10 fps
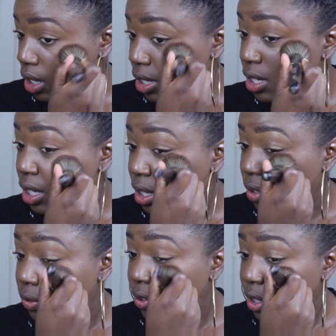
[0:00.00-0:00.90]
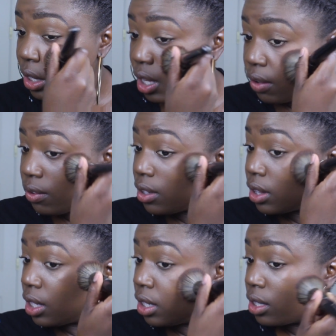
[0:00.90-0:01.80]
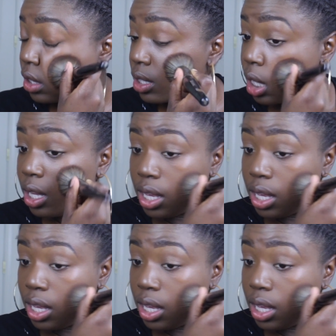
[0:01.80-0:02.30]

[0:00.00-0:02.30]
it didn't fully cover things.